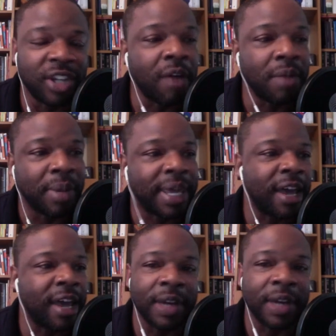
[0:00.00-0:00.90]
Y'all remember
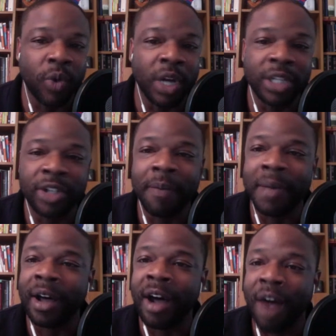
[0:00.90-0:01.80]
KRS-One talking
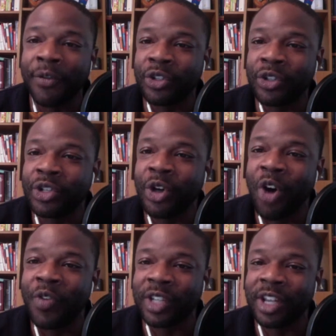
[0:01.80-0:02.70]
about officers or
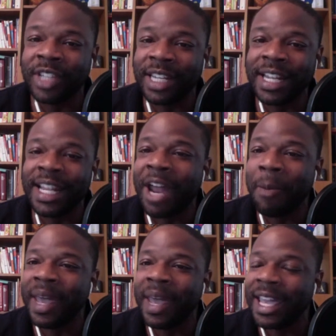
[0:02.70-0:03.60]
overseers. He did not
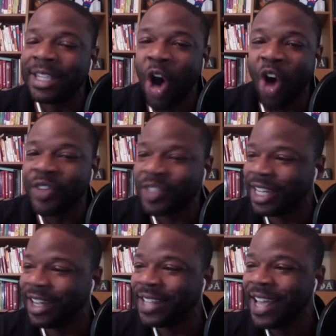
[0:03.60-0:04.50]
obey his
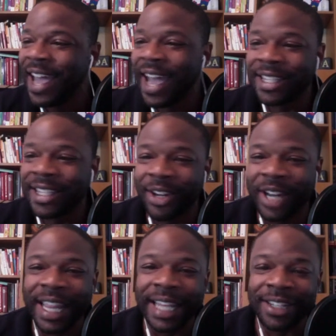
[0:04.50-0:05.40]
overseers, and so they
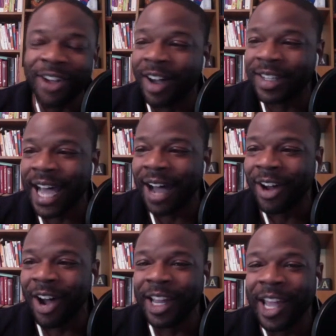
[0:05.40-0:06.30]
let the dogs out
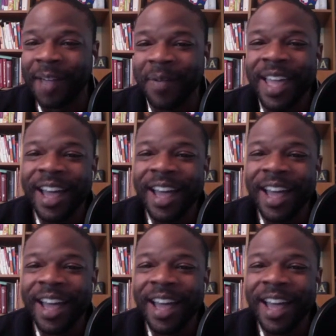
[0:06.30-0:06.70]
on him.